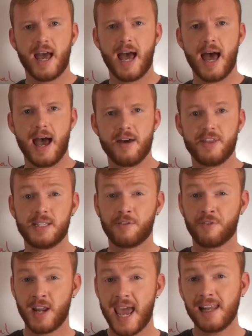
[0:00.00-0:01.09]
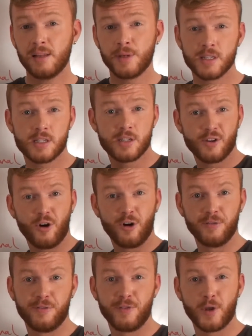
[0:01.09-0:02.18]
the different elements
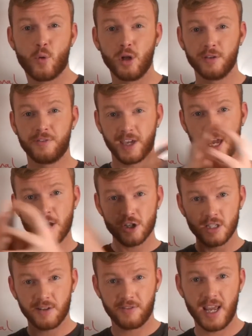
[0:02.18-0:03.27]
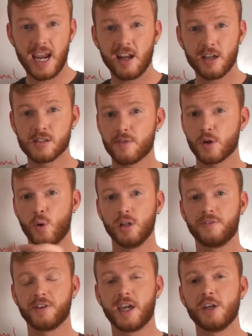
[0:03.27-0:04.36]
of the qualification, the different areas of the
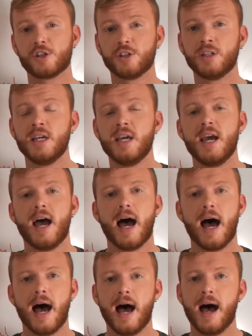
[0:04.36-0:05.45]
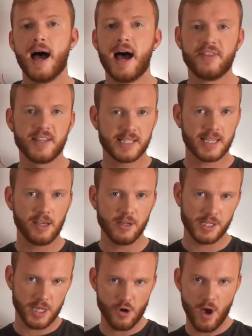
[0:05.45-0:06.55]
qualification, and the skills
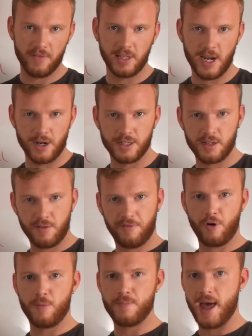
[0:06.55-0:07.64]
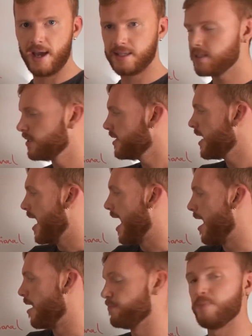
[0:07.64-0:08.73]
that you have learned from that.
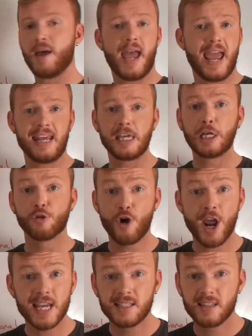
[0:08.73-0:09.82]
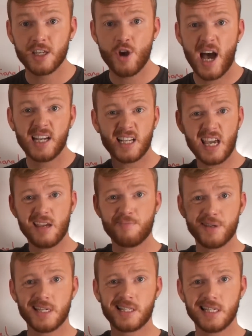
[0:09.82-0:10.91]
Any grade that you had, A,
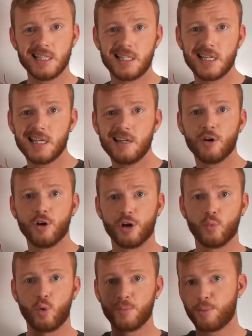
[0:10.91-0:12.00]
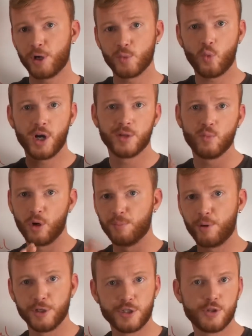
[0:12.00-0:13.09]
B, C, D, or 1.1,
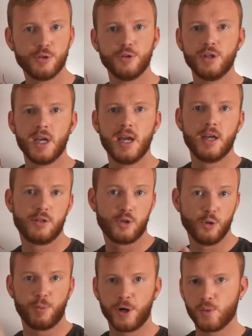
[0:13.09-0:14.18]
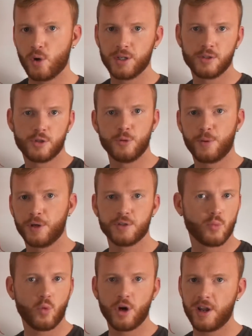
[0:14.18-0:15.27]
1.2, 2.1, 2.
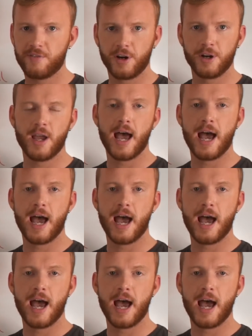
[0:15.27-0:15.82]
Whatever